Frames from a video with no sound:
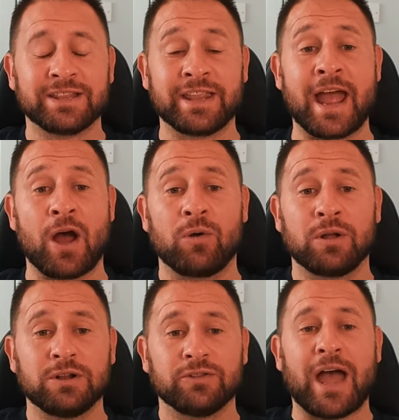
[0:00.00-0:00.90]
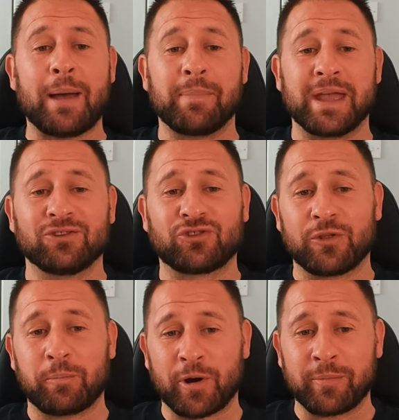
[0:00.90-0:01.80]
Now, that means
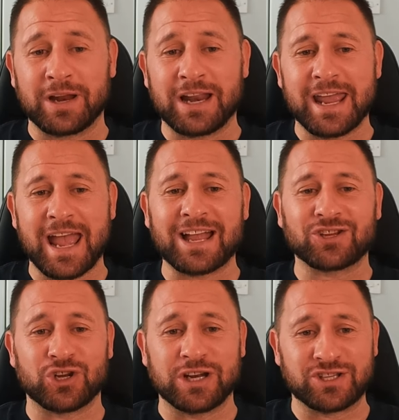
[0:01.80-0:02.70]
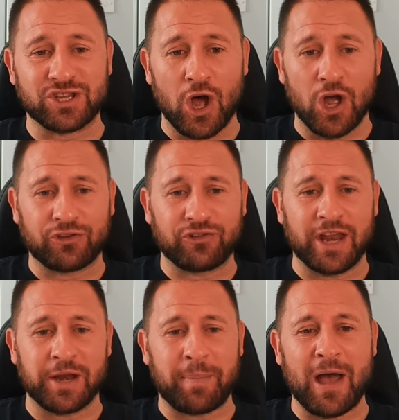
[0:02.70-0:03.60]
that the Premier League actually starts
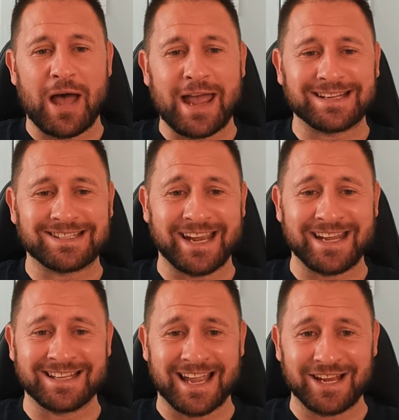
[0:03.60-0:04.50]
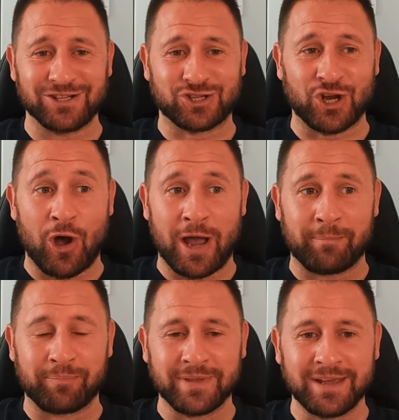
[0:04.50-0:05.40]
in about 18 days'
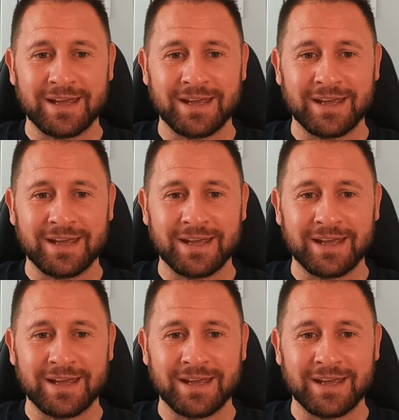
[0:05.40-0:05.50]
time.